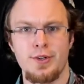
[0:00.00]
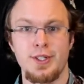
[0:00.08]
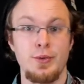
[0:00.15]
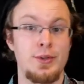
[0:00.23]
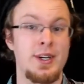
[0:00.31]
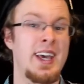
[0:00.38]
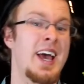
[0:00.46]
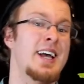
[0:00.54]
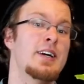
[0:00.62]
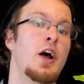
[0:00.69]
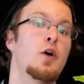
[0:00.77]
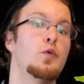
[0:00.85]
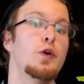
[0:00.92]
you
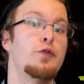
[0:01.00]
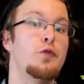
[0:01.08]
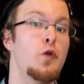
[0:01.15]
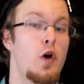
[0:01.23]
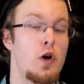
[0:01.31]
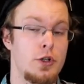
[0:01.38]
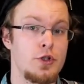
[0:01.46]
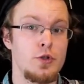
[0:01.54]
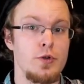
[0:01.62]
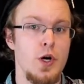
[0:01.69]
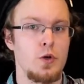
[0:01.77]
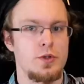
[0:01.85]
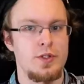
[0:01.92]
can refer to
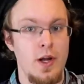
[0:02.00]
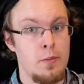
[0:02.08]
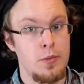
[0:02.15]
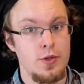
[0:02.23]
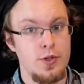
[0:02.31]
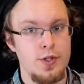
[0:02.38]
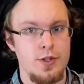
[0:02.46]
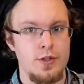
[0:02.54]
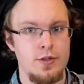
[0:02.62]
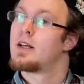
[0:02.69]
those numbers.